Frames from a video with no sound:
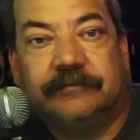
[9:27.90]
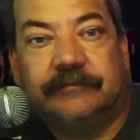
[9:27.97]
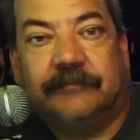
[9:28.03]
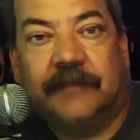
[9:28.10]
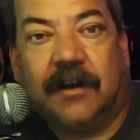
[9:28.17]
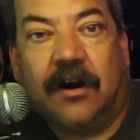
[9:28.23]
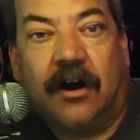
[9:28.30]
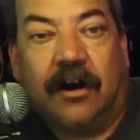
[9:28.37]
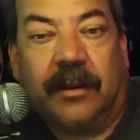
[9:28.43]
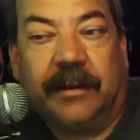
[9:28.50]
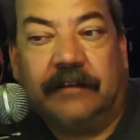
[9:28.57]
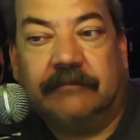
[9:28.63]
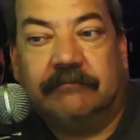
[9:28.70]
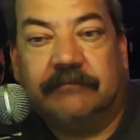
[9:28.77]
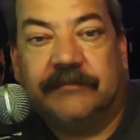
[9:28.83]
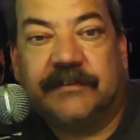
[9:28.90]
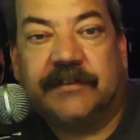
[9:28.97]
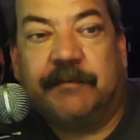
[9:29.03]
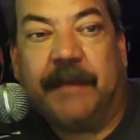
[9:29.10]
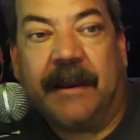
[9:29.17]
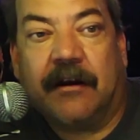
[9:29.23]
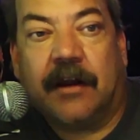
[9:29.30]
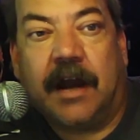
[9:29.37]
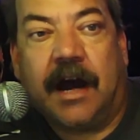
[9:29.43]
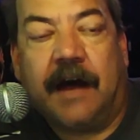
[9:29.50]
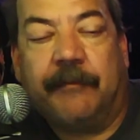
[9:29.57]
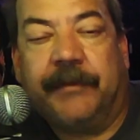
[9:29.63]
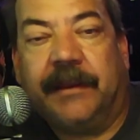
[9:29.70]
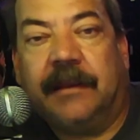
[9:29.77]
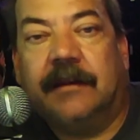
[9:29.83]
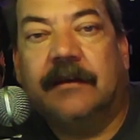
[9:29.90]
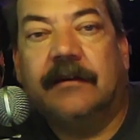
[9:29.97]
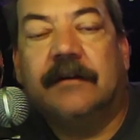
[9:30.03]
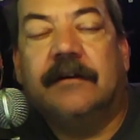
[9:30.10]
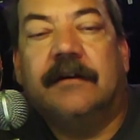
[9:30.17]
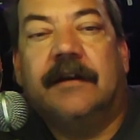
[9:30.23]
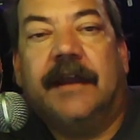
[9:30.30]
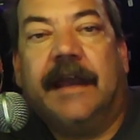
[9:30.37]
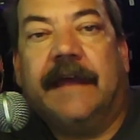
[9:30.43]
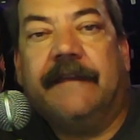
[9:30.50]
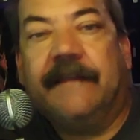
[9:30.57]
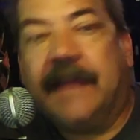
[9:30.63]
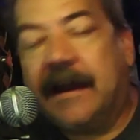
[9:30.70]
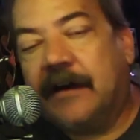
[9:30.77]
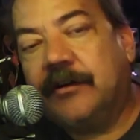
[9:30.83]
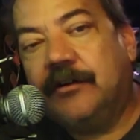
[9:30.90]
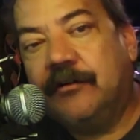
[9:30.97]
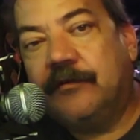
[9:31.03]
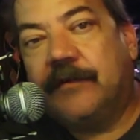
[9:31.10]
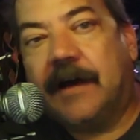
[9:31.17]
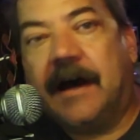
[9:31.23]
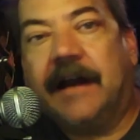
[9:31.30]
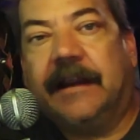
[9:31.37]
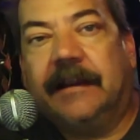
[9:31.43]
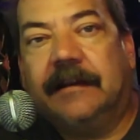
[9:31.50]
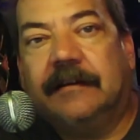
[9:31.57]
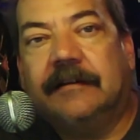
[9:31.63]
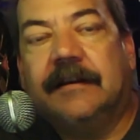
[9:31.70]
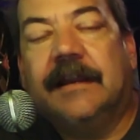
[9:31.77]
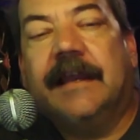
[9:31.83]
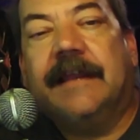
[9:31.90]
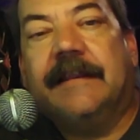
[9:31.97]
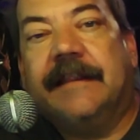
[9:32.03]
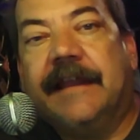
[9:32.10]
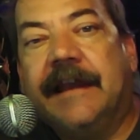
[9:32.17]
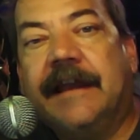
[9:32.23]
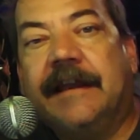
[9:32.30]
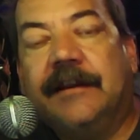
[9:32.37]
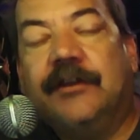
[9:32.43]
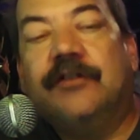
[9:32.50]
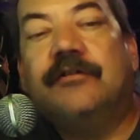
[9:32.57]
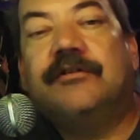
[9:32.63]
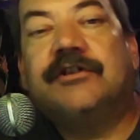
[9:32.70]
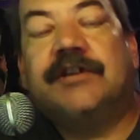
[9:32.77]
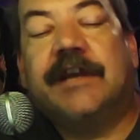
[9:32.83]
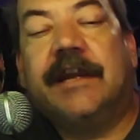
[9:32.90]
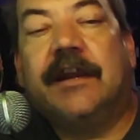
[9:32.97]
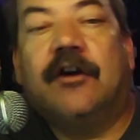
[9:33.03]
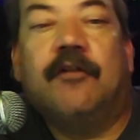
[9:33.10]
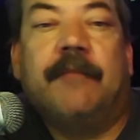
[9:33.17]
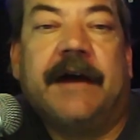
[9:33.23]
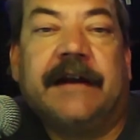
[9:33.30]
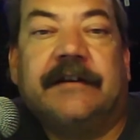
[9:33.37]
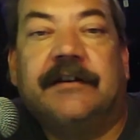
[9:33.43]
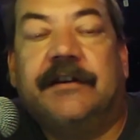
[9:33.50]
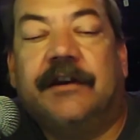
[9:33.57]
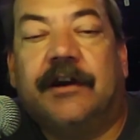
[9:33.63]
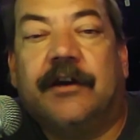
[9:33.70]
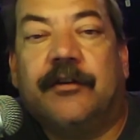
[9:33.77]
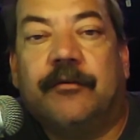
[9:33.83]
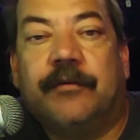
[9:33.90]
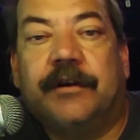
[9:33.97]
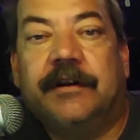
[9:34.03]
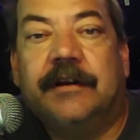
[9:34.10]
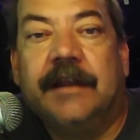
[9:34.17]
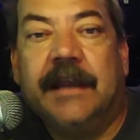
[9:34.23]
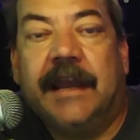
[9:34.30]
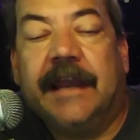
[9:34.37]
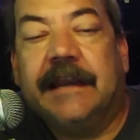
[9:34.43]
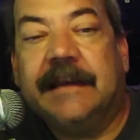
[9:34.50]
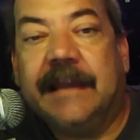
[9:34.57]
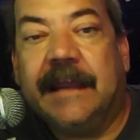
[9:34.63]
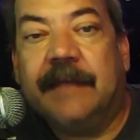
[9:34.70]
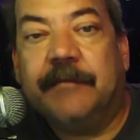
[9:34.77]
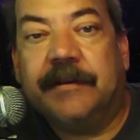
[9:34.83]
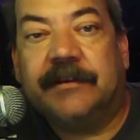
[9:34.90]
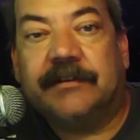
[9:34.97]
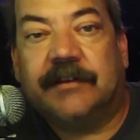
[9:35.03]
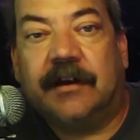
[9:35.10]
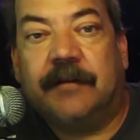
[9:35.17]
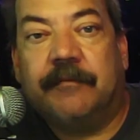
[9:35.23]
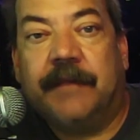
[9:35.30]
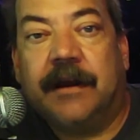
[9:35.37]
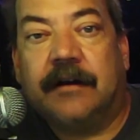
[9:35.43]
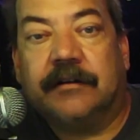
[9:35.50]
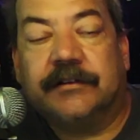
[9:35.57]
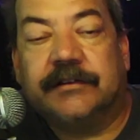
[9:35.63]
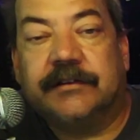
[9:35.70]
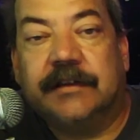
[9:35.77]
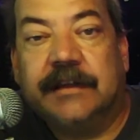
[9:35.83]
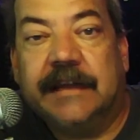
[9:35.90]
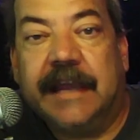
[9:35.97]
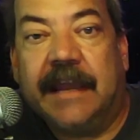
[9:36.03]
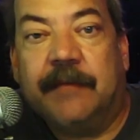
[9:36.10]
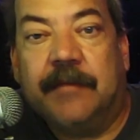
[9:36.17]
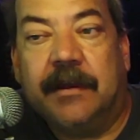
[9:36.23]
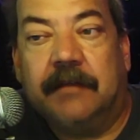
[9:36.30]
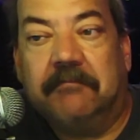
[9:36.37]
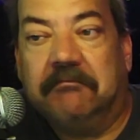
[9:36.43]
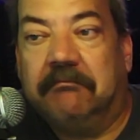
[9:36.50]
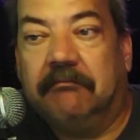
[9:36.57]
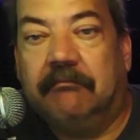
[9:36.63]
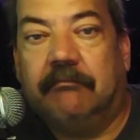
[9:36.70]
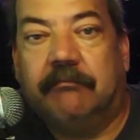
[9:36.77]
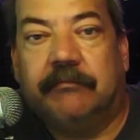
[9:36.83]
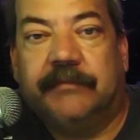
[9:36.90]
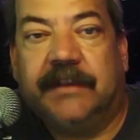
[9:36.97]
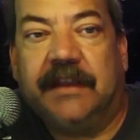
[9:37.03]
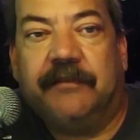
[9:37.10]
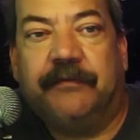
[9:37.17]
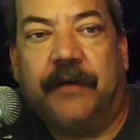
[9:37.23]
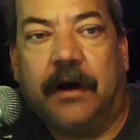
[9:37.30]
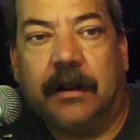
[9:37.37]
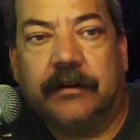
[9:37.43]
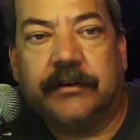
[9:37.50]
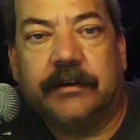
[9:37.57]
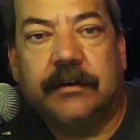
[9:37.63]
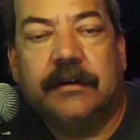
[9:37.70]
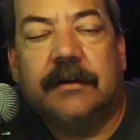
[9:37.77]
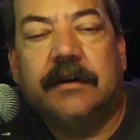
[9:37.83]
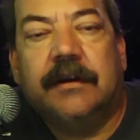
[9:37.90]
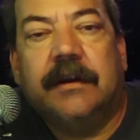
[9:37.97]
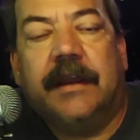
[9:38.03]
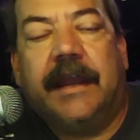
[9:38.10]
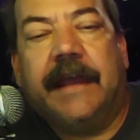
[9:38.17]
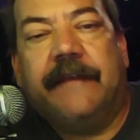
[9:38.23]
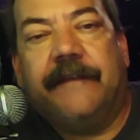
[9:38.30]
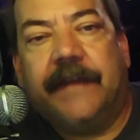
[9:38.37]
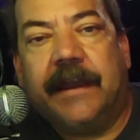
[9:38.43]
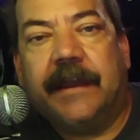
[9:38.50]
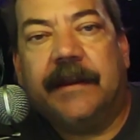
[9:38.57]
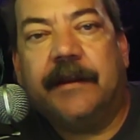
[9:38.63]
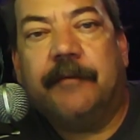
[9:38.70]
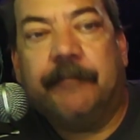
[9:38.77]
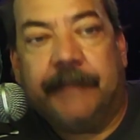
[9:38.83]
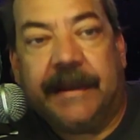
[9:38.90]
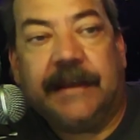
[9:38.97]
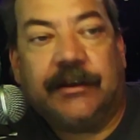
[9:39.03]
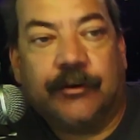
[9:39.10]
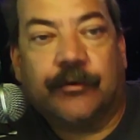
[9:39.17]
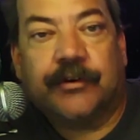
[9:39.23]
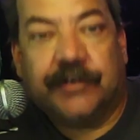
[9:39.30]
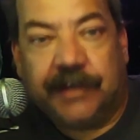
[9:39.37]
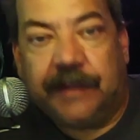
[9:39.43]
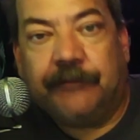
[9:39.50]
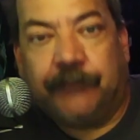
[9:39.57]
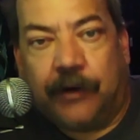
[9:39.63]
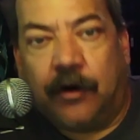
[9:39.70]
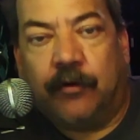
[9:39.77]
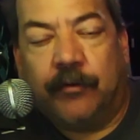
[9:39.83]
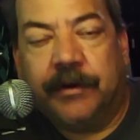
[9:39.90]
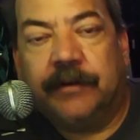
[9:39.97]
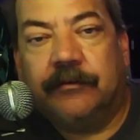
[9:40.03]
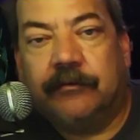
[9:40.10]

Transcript: Call it spare copy, and now you've got it. Then you change, go back to the other one and name it something else. Name it default, and then make your default one.